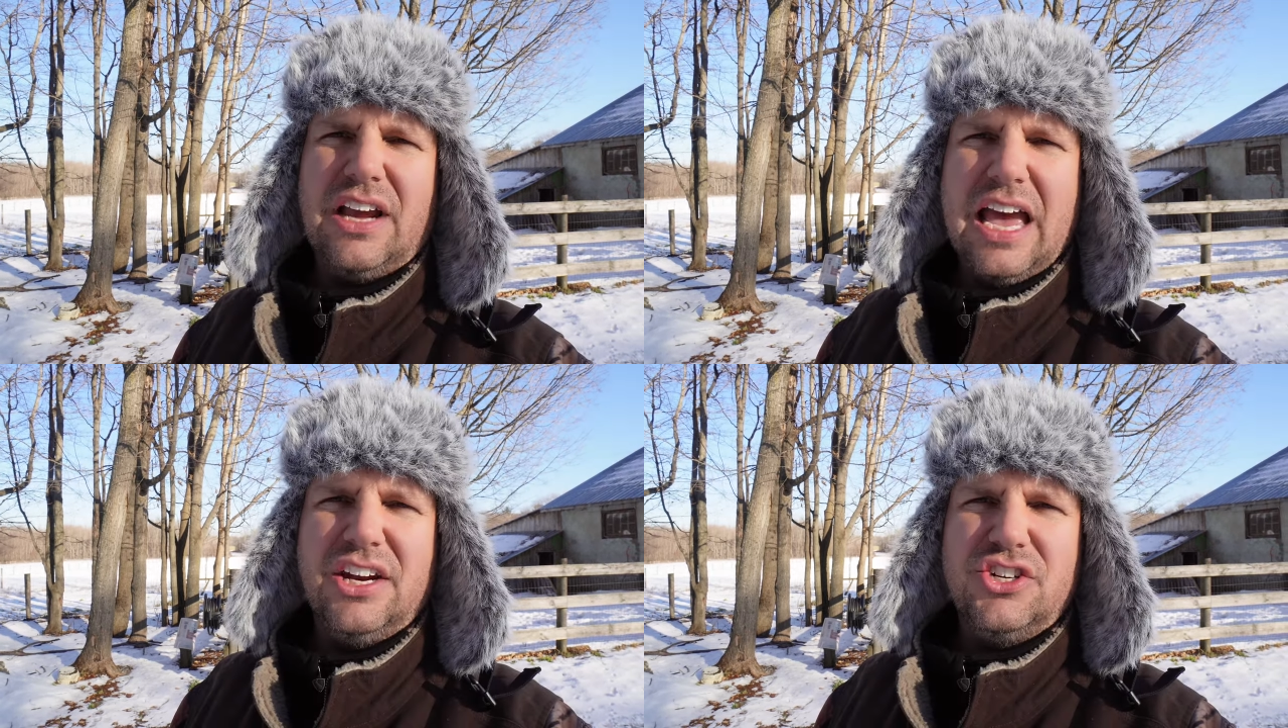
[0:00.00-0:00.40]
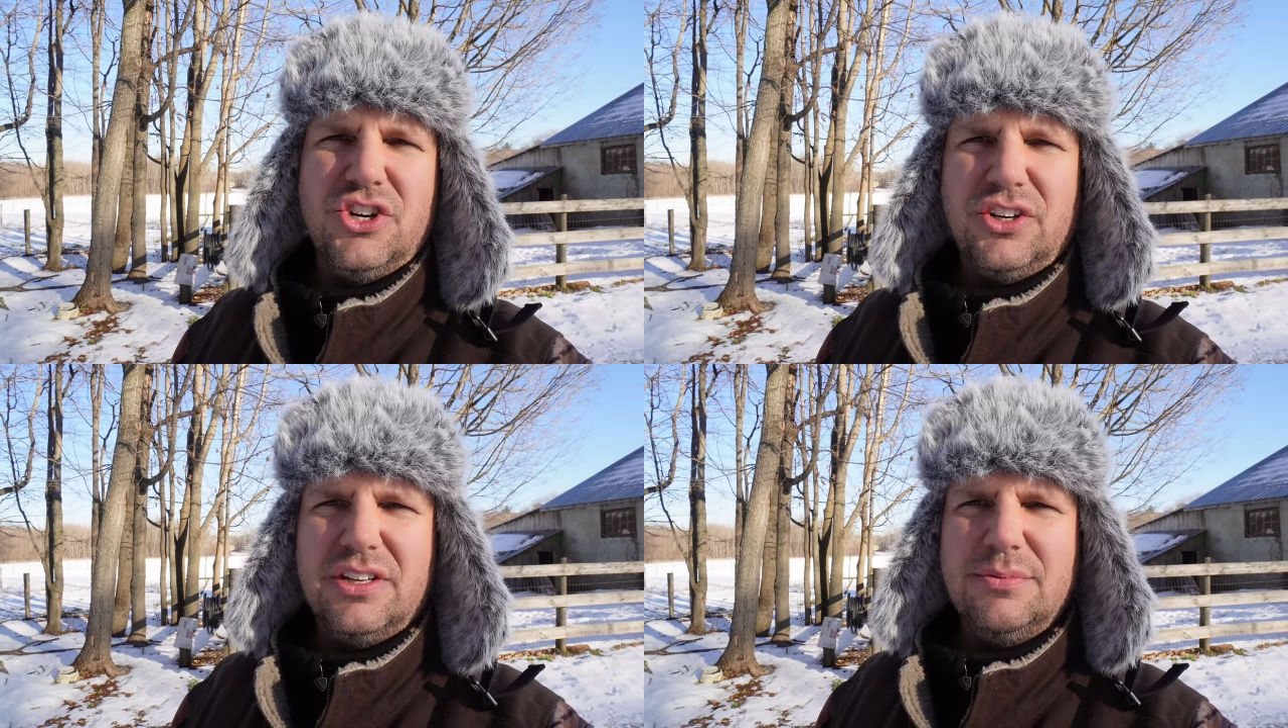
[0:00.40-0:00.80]
kind of
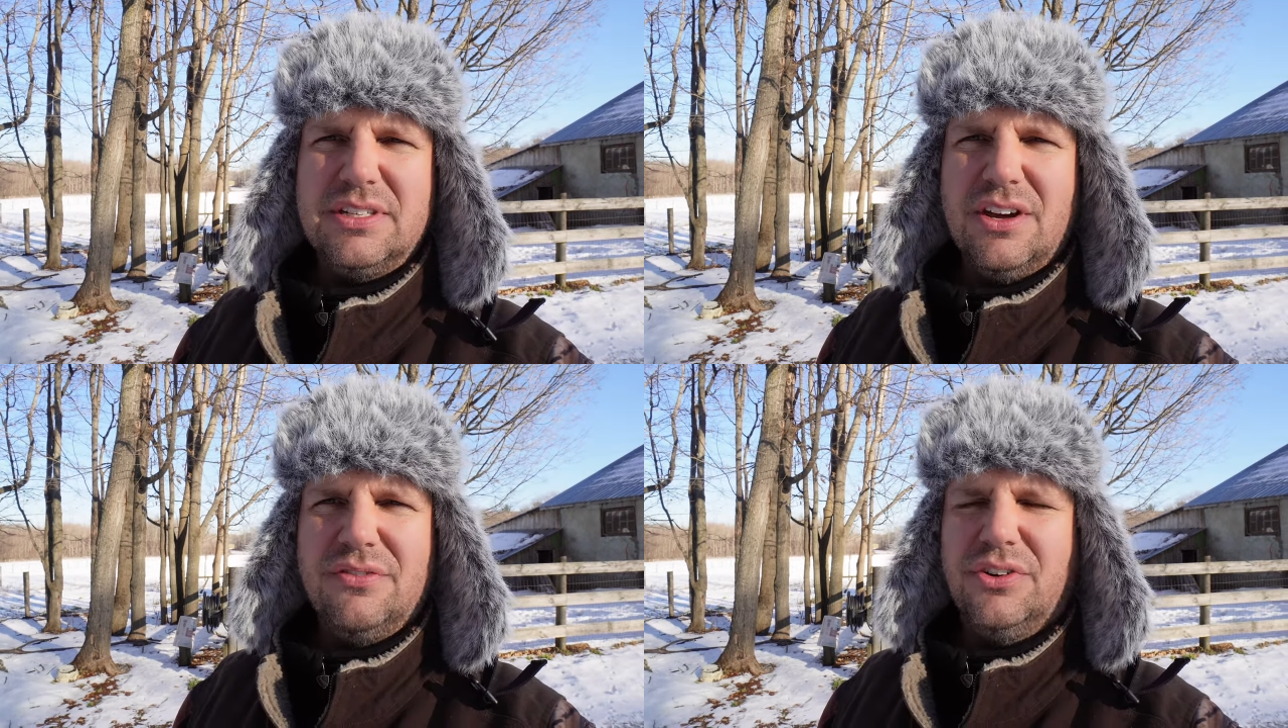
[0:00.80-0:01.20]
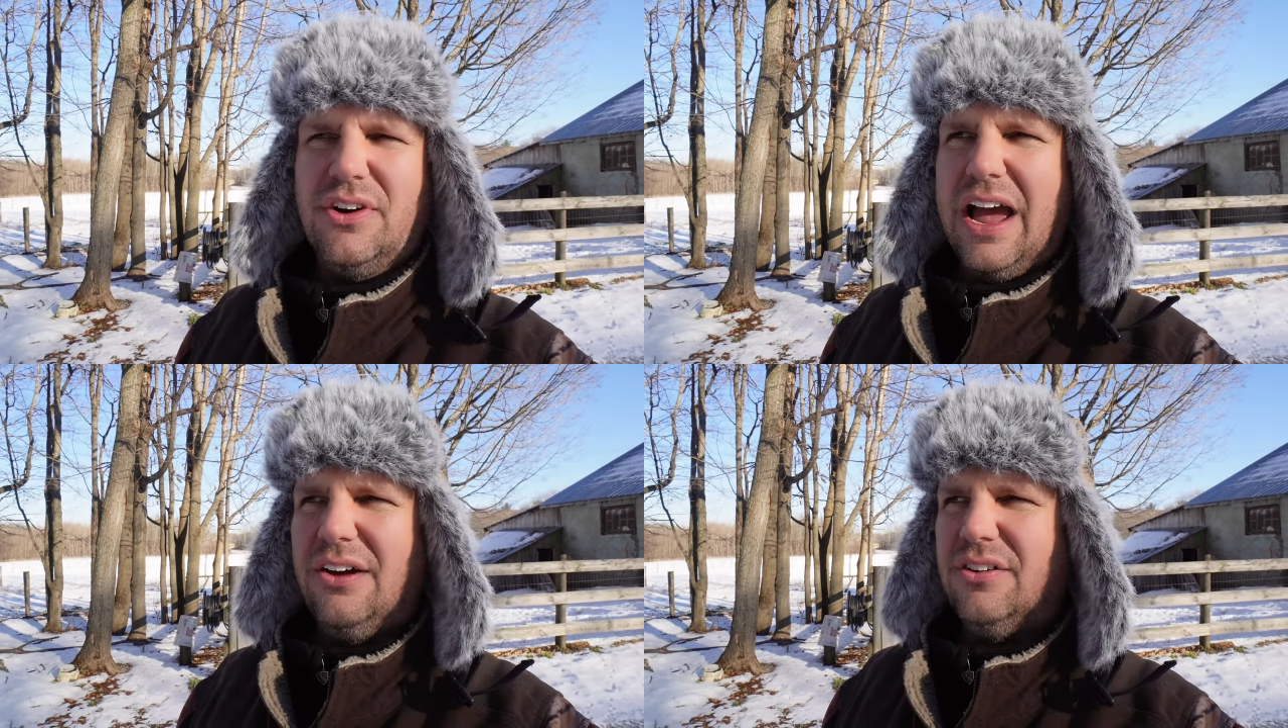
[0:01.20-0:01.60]
jerk themselves
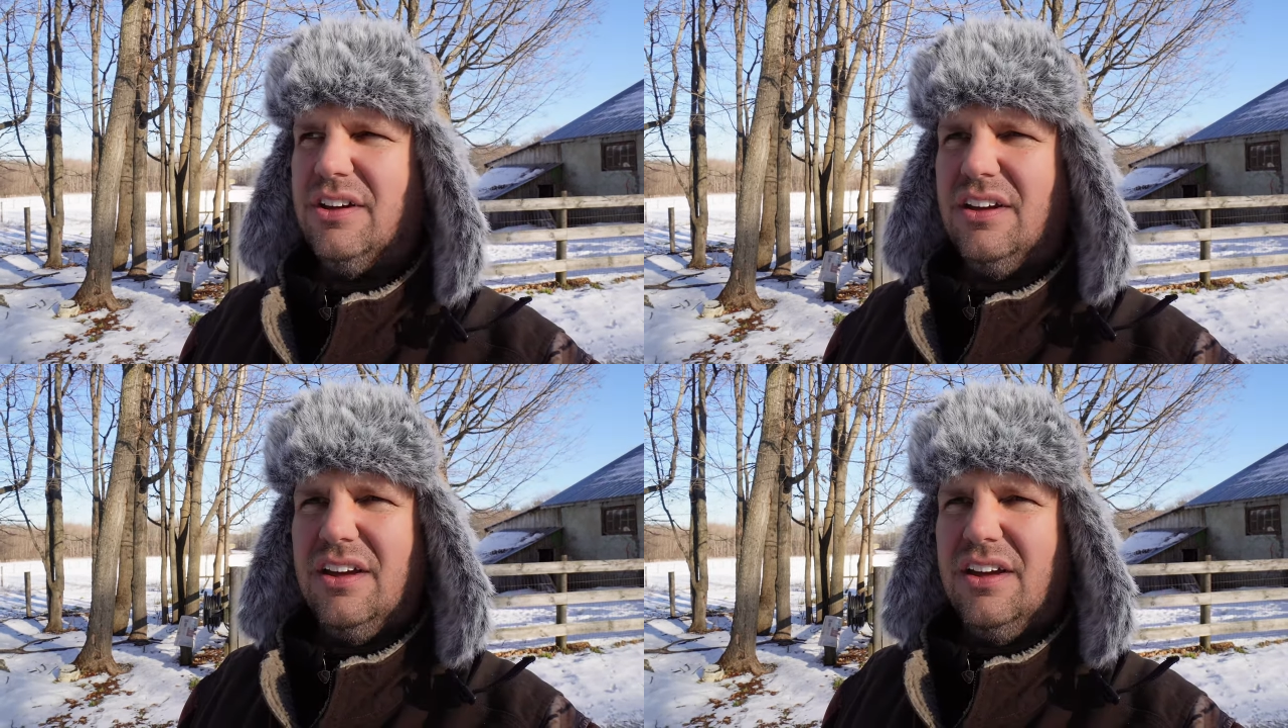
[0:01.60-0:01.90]
around.